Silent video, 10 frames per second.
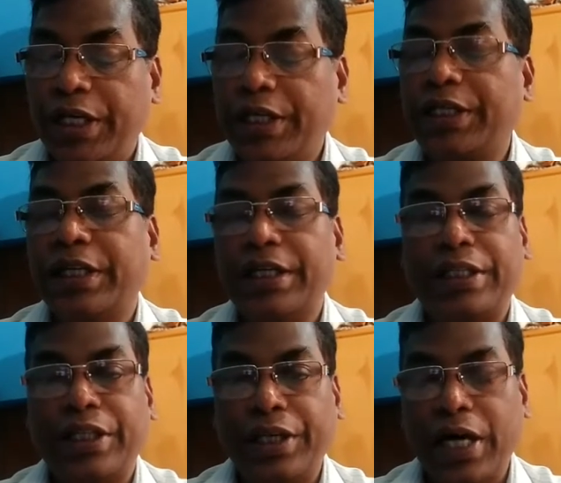In
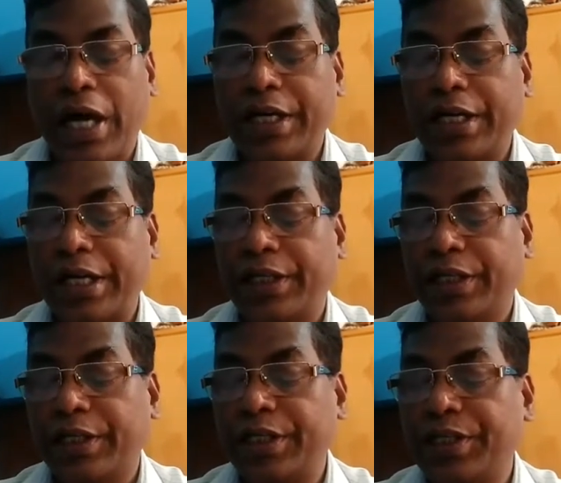
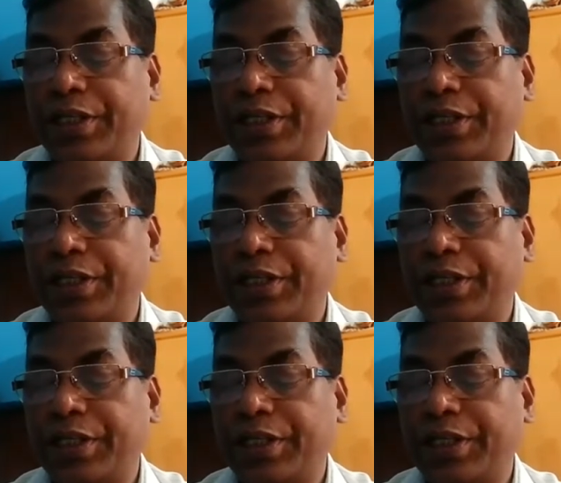330